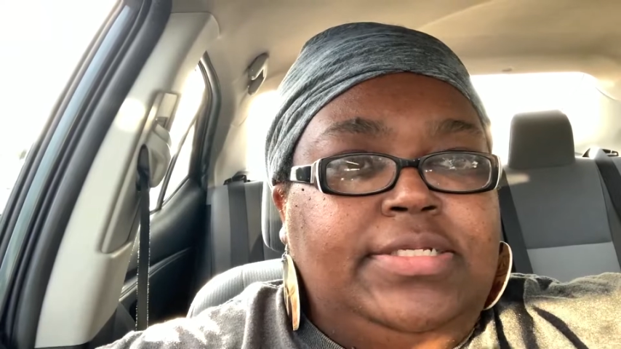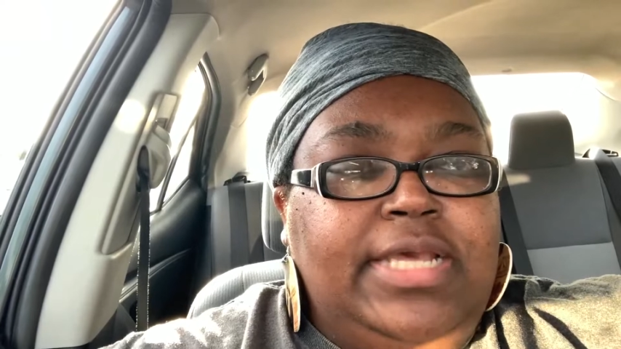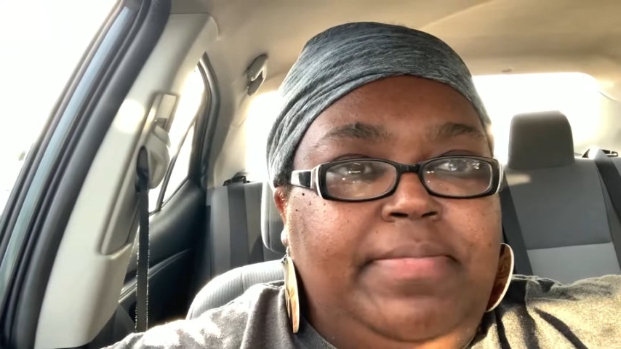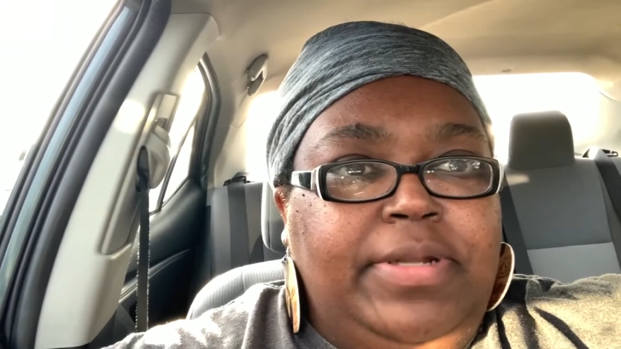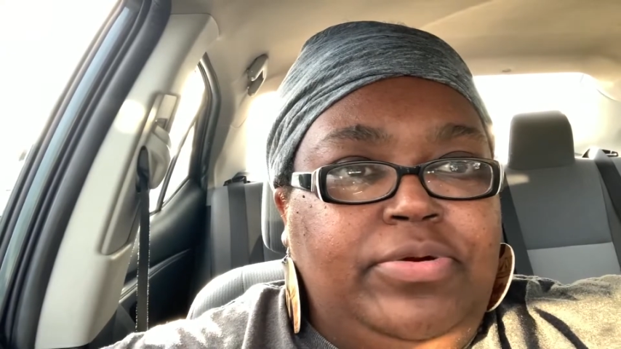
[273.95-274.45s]
to
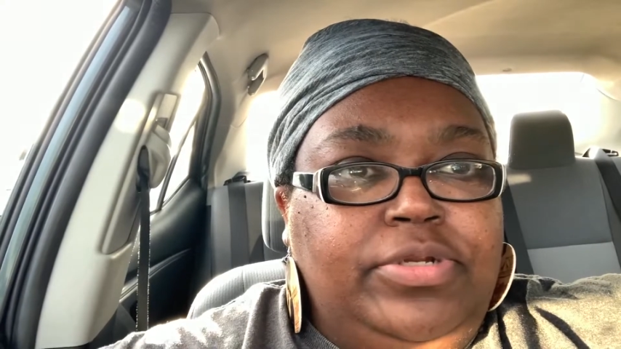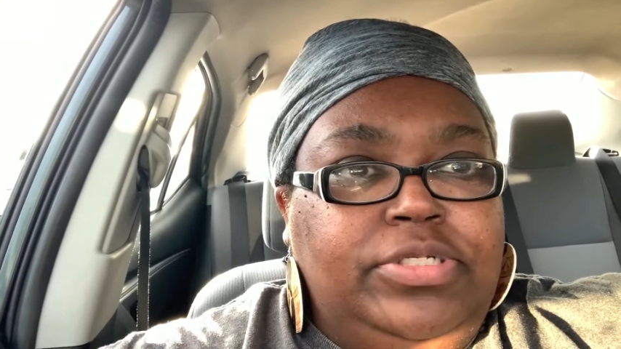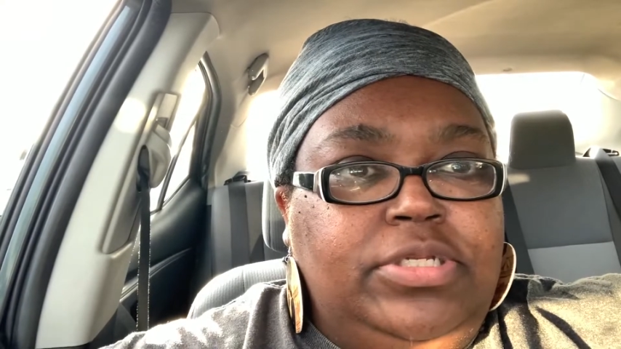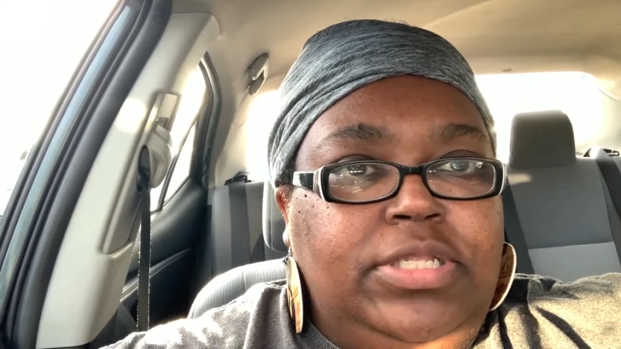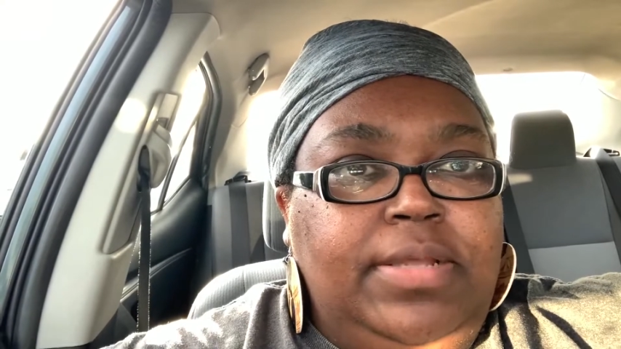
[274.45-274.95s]
take my daughter
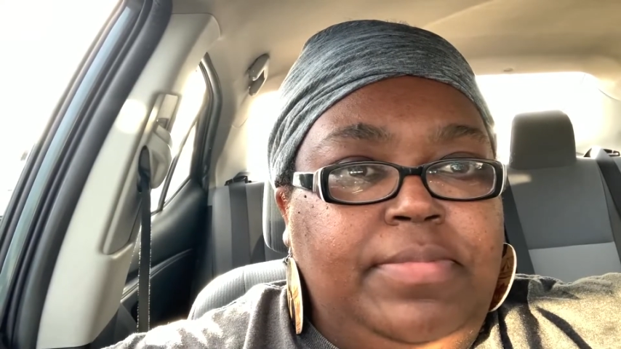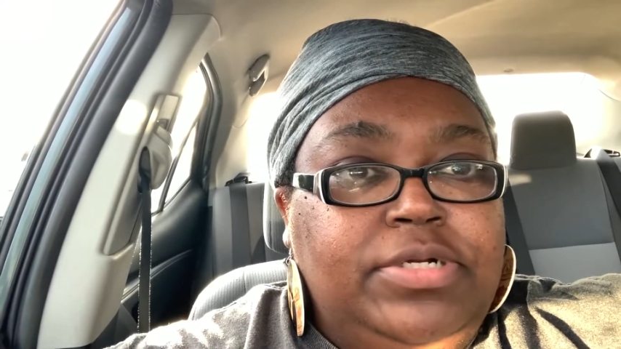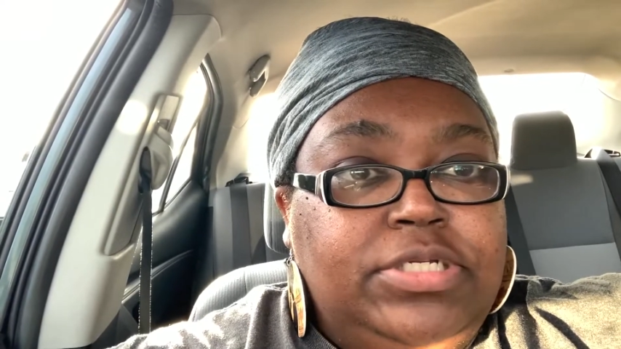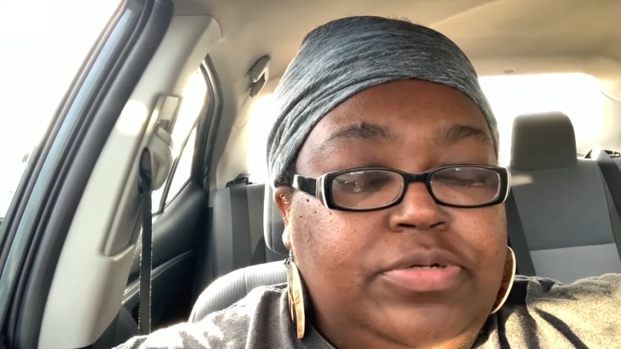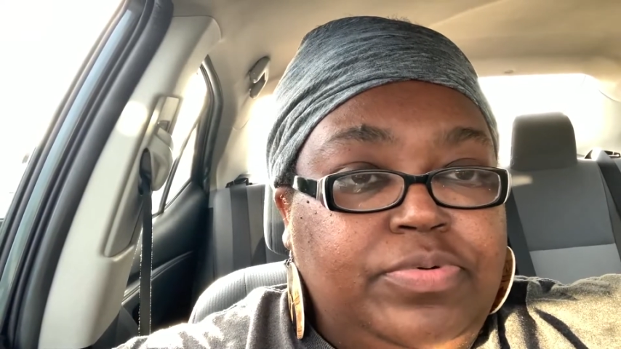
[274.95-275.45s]
to the
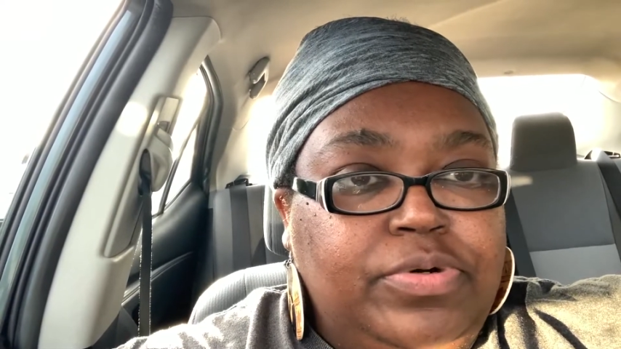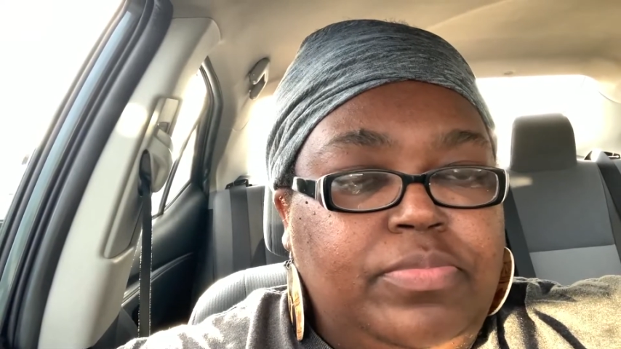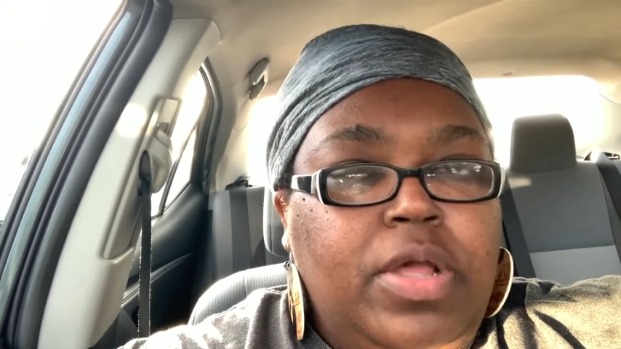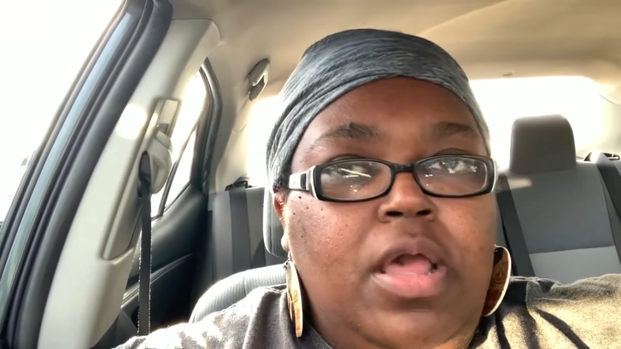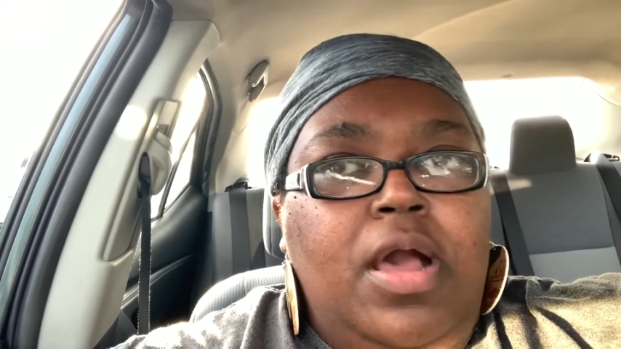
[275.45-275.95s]
emergency
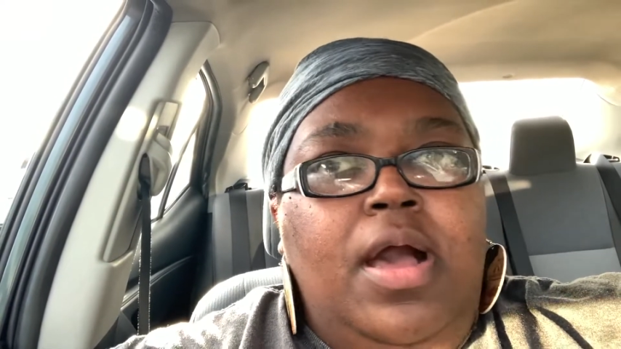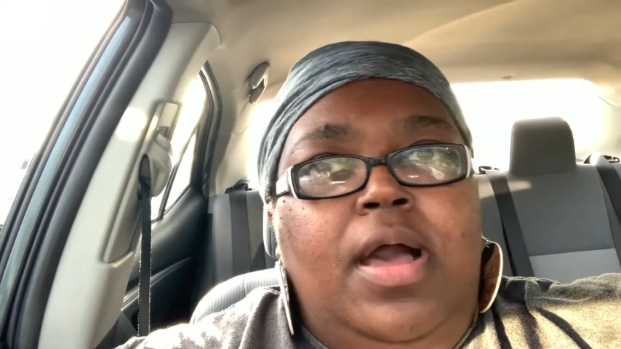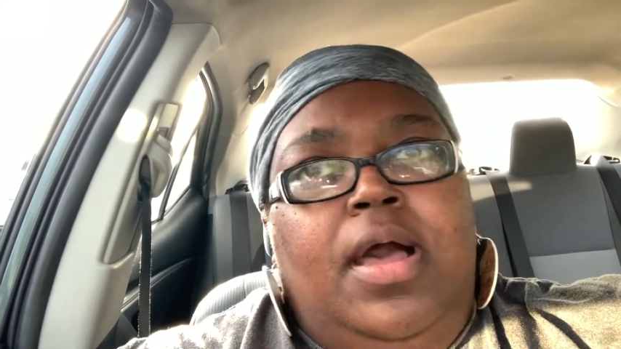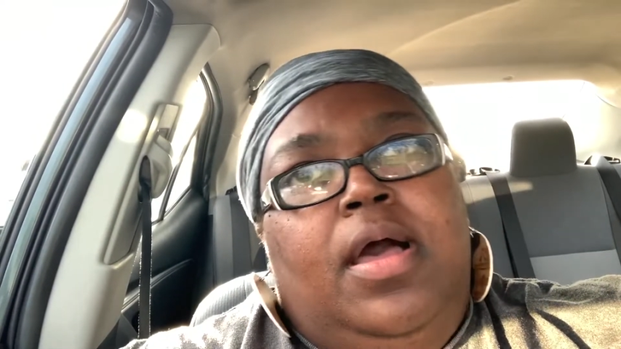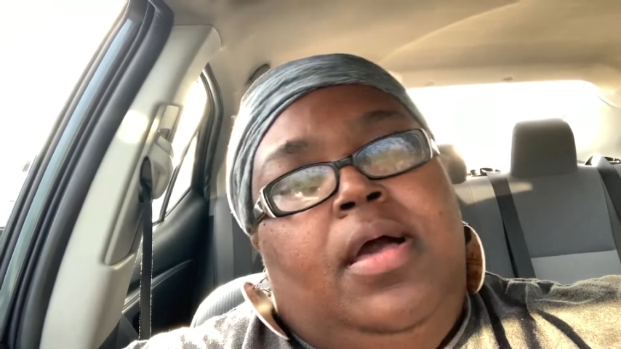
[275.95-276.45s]
room.
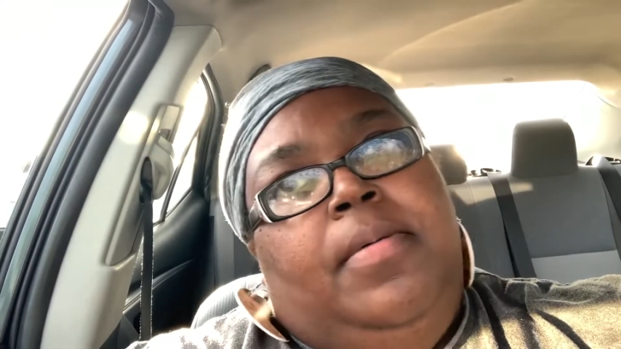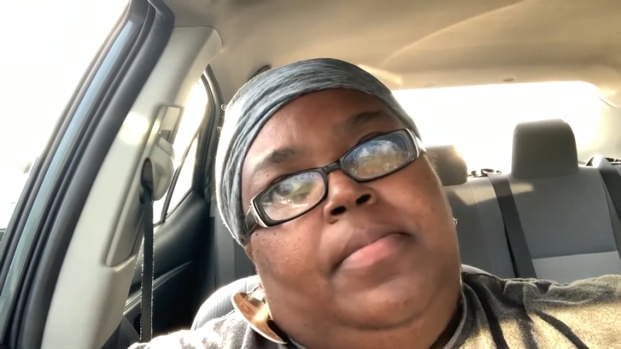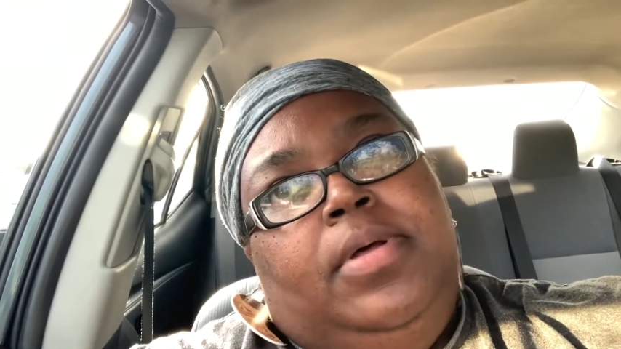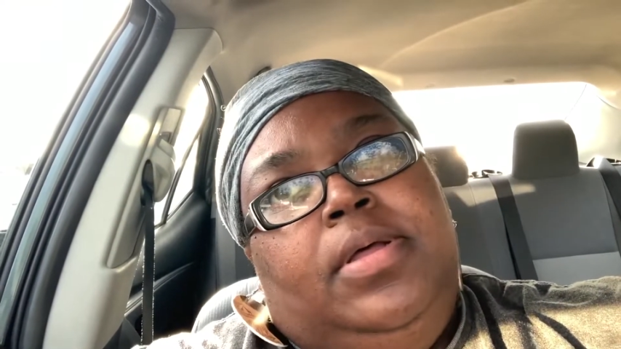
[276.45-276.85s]
I